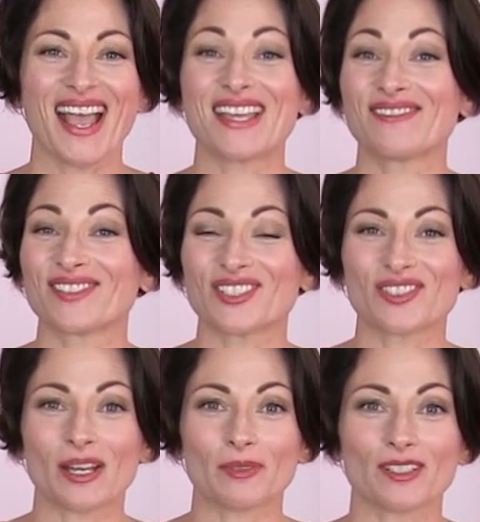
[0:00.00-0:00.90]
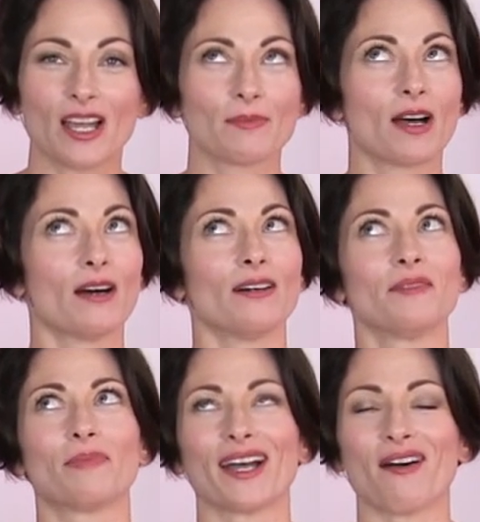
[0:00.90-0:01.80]
If it's summertime, oh,
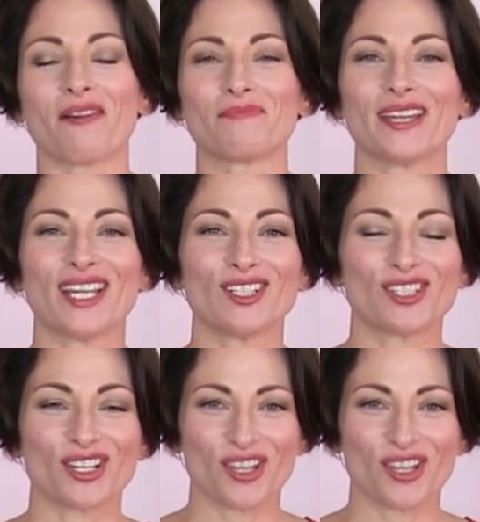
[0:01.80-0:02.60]
by all means,